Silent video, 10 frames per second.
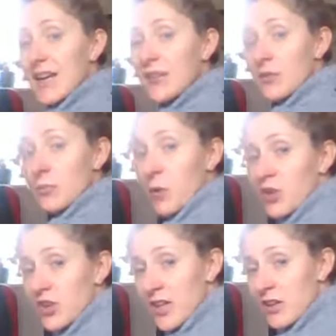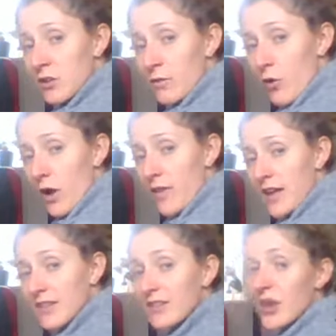isn't pushing into the floor like
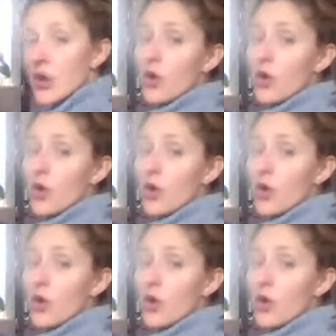this